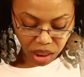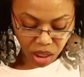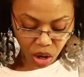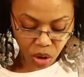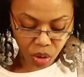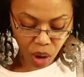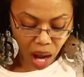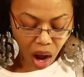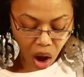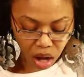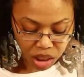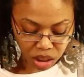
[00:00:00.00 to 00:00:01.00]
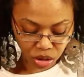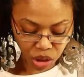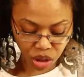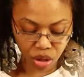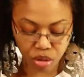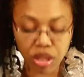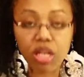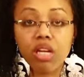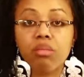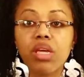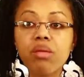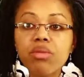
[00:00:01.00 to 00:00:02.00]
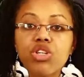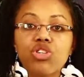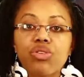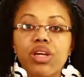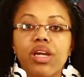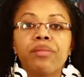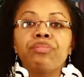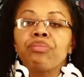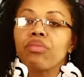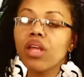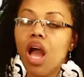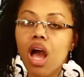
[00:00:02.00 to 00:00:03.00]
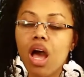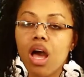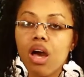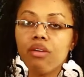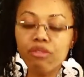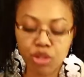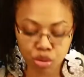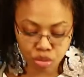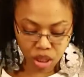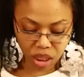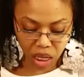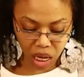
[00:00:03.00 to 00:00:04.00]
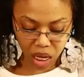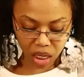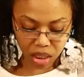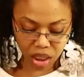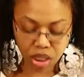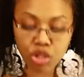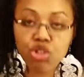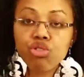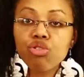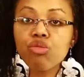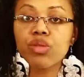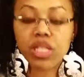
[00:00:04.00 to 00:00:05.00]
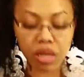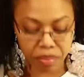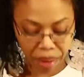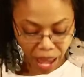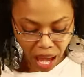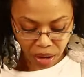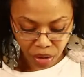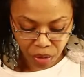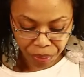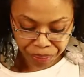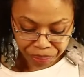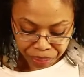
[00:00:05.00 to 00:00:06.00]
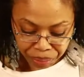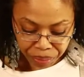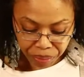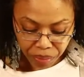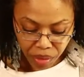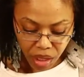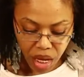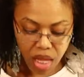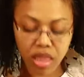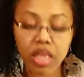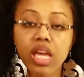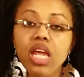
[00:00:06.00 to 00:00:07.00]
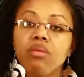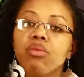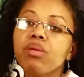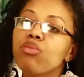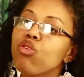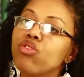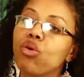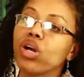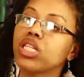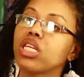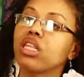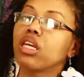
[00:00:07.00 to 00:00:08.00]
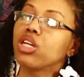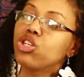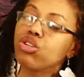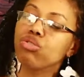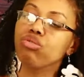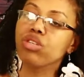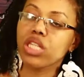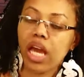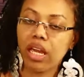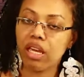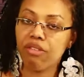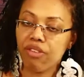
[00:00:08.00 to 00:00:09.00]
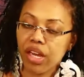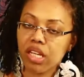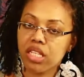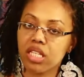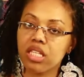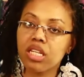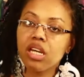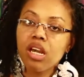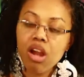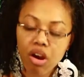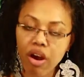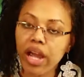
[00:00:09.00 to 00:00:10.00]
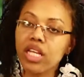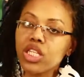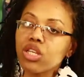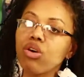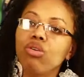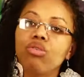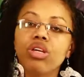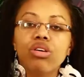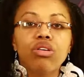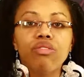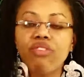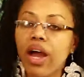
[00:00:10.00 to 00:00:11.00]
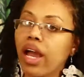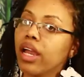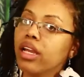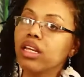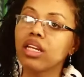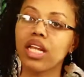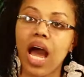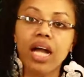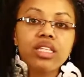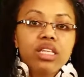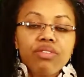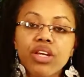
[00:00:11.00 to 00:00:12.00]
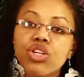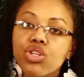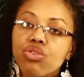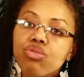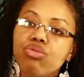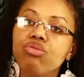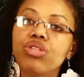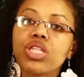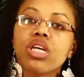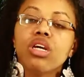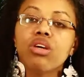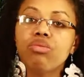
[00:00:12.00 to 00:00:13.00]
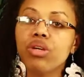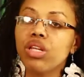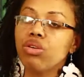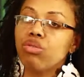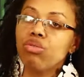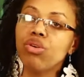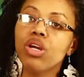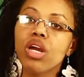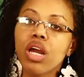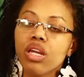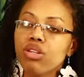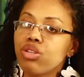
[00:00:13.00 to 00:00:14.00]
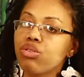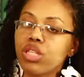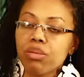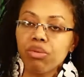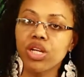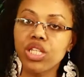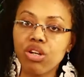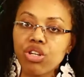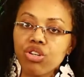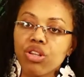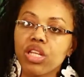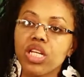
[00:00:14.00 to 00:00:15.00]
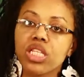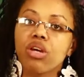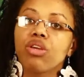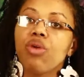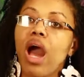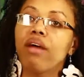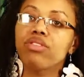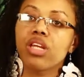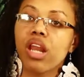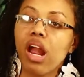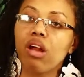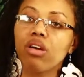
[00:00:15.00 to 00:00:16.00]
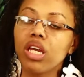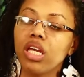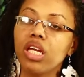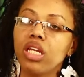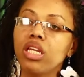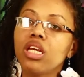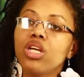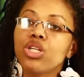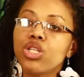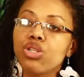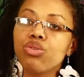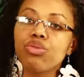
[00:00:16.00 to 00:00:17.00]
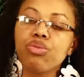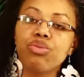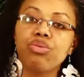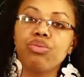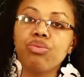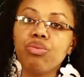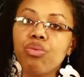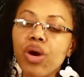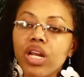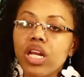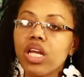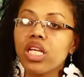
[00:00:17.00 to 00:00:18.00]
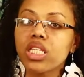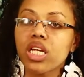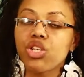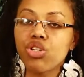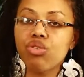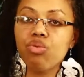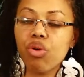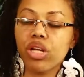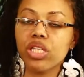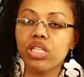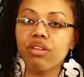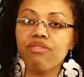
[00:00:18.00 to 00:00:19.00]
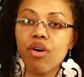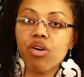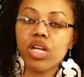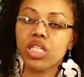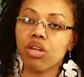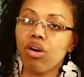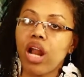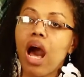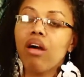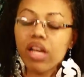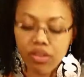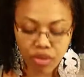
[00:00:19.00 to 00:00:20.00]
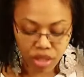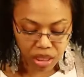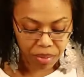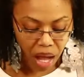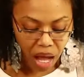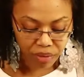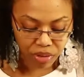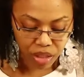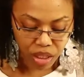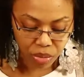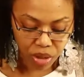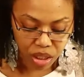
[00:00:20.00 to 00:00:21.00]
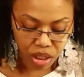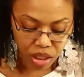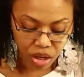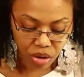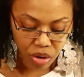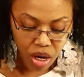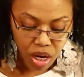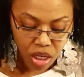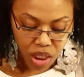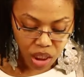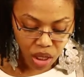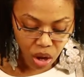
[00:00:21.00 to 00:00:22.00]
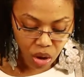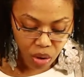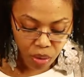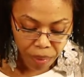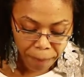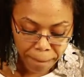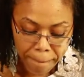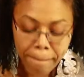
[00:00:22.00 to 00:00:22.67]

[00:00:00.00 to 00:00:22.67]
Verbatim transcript: so I also showed them imagery of Toussaint's troops in battle, and then we moved on to the issues that he faced, right? So you'll find lots of issues when you, you do some research on this. So you have to narrow in to what it is that you want to focus on. I'll give you some obvious ones though. So